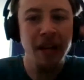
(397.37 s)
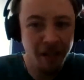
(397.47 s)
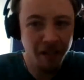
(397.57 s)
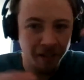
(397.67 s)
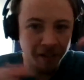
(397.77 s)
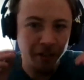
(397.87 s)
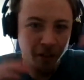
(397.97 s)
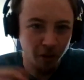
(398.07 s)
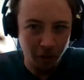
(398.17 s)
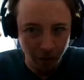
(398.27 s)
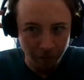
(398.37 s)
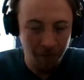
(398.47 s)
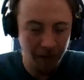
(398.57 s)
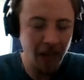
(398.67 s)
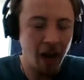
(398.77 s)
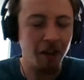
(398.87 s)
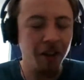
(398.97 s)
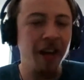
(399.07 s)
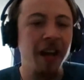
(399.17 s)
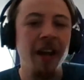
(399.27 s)
in just
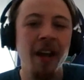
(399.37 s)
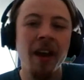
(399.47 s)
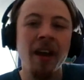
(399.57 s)
mentality,